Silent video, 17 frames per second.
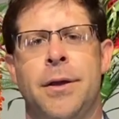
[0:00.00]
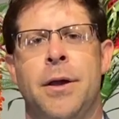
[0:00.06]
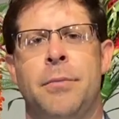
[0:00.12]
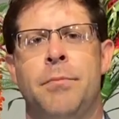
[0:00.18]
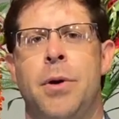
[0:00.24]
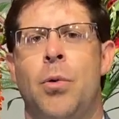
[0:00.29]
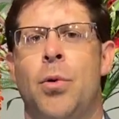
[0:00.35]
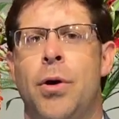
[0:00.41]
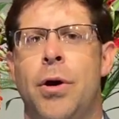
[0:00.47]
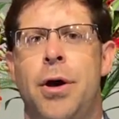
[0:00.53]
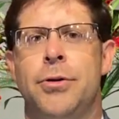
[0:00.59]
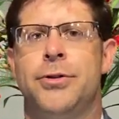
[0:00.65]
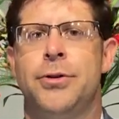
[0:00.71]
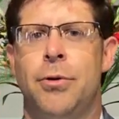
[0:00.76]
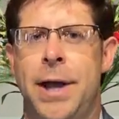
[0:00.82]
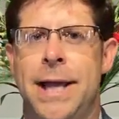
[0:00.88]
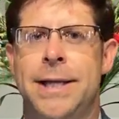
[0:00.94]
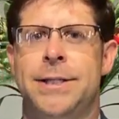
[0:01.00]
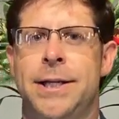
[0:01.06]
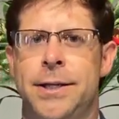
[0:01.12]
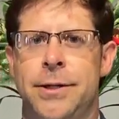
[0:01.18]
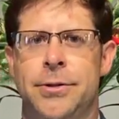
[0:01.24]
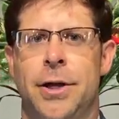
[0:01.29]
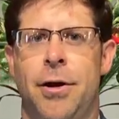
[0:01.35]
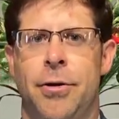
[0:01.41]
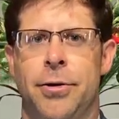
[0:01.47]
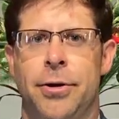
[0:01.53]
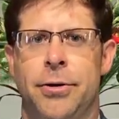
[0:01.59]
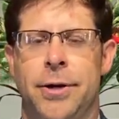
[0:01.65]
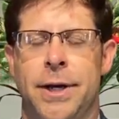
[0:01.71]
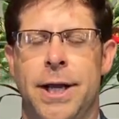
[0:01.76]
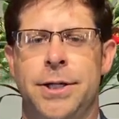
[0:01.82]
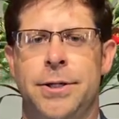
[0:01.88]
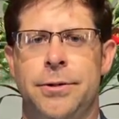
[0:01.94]
But we're also asking the
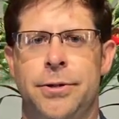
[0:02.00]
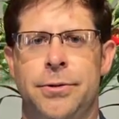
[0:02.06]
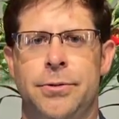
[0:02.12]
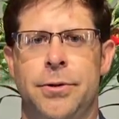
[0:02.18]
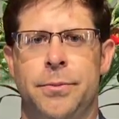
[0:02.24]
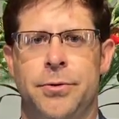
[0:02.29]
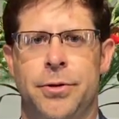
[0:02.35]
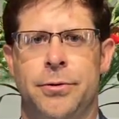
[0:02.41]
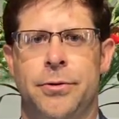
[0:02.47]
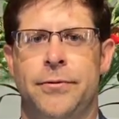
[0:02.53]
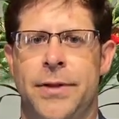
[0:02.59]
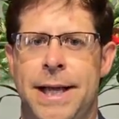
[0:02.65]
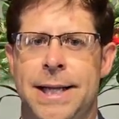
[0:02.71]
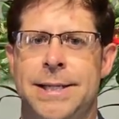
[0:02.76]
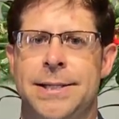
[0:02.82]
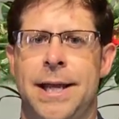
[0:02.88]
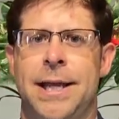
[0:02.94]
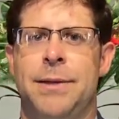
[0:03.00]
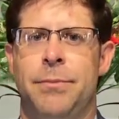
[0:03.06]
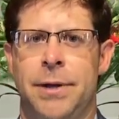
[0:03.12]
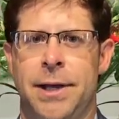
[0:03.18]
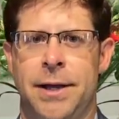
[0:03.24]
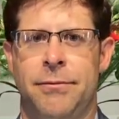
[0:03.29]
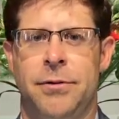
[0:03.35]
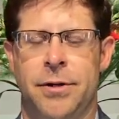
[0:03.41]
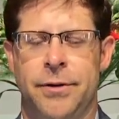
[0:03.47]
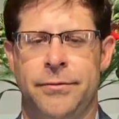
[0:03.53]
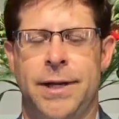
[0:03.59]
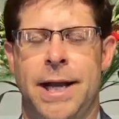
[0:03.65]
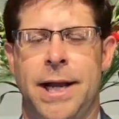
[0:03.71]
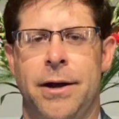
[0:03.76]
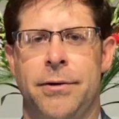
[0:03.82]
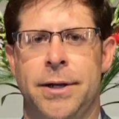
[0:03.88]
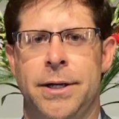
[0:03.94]
congregation to observe that same level of
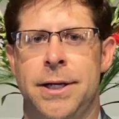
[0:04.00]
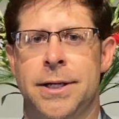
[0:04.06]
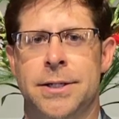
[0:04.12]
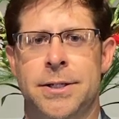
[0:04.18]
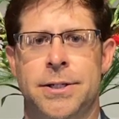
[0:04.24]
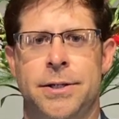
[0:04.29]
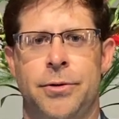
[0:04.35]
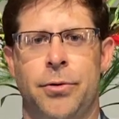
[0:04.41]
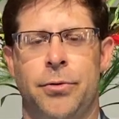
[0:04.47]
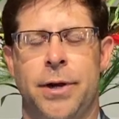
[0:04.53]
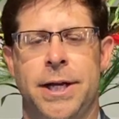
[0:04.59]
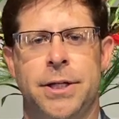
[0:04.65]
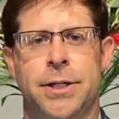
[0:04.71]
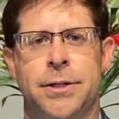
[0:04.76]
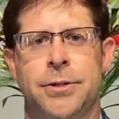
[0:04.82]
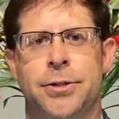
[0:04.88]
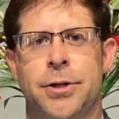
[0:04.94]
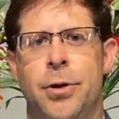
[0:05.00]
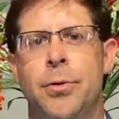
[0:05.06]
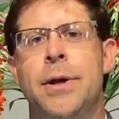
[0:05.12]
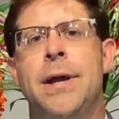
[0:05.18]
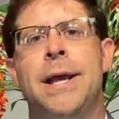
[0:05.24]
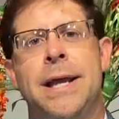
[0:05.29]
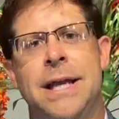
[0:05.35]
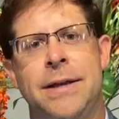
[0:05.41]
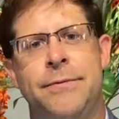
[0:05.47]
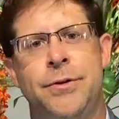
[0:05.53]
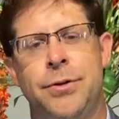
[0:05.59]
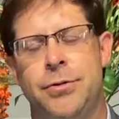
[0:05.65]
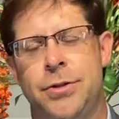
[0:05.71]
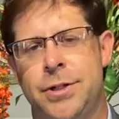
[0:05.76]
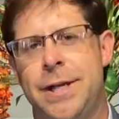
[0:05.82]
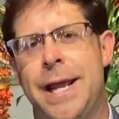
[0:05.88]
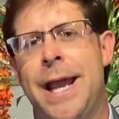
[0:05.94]
care and consideration. So if you
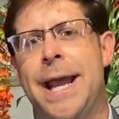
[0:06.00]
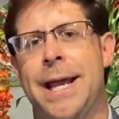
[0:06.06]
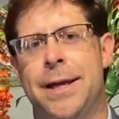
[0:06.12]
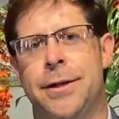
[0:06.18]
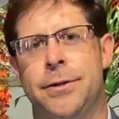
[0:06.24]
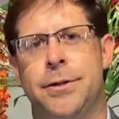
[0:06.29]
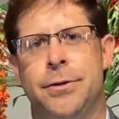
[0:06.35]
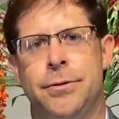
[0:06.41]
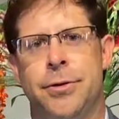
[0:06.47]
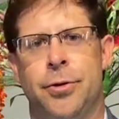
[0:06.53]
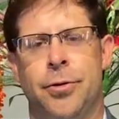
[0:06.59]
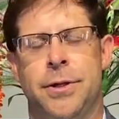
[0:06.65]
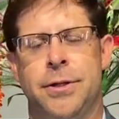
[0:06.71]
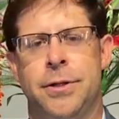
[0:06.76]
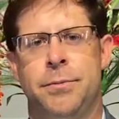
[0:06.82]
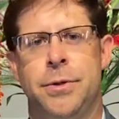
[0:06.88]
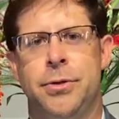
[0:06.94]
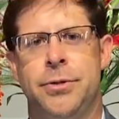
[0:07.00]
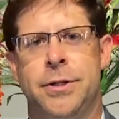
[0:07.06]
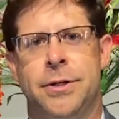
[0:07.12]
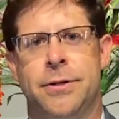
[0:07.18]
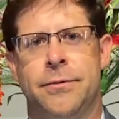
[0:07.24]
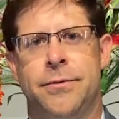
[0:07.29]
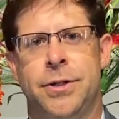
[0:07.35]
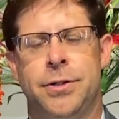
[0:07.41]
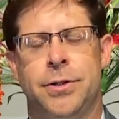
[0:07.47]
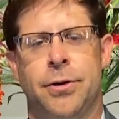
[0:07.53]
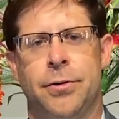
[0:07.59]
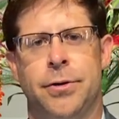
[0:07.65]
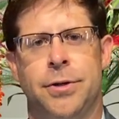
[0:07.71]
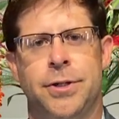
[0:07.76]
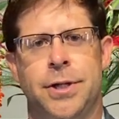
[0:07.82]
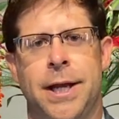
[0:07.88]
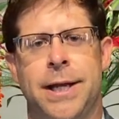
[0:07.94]
stand during the music of the
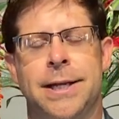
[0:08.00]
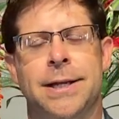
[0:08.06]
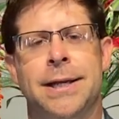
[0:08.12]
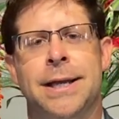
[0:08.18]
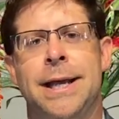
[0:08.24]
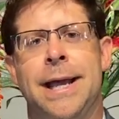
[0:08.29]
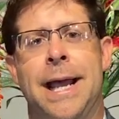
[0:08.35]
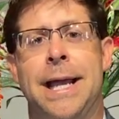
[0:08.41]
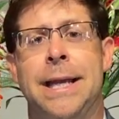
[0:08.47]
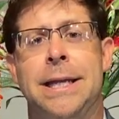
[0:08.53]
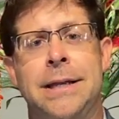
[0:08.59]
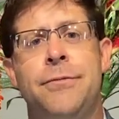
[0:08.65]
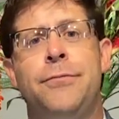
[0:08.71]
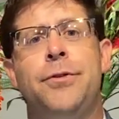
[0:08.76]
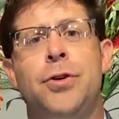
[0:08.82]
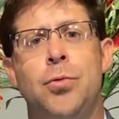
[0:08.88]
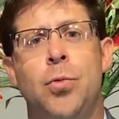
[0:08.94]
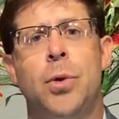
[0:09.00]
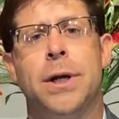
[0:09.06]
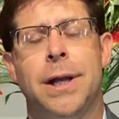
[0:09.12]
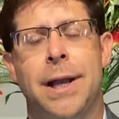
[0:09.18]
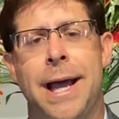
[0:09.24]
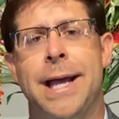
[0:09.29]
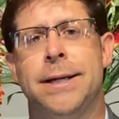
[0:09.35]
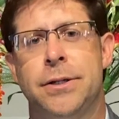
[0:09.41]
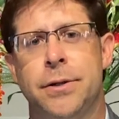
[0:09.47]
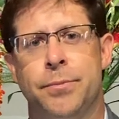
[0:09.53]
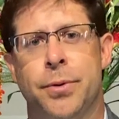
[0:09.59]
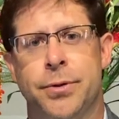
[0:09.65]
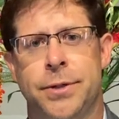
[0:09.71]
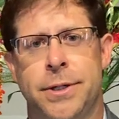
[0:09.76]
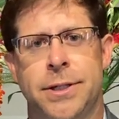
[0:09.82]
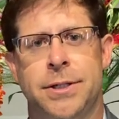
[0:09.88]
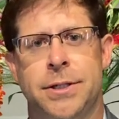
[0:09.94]
church and if you would like to
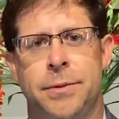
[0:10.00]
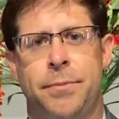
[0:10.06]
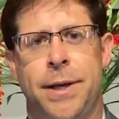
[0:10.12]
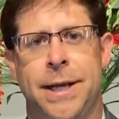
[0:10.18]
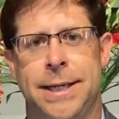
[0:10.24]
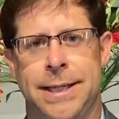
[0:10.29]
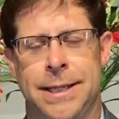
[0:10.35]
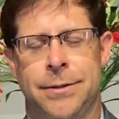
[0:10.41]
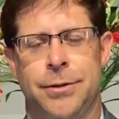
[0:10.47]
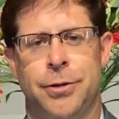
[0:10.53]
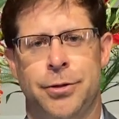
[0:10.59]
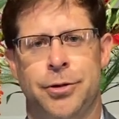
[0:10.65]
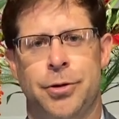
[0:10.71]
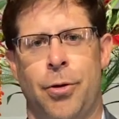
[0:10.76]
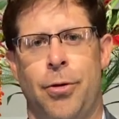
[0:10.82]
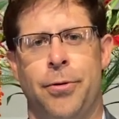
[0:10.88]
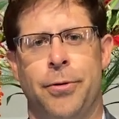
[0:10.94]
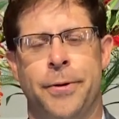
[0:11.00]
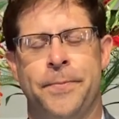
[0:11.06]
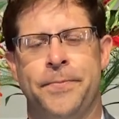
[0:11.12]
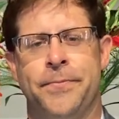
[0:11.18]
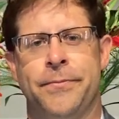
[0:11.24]
participate in the song,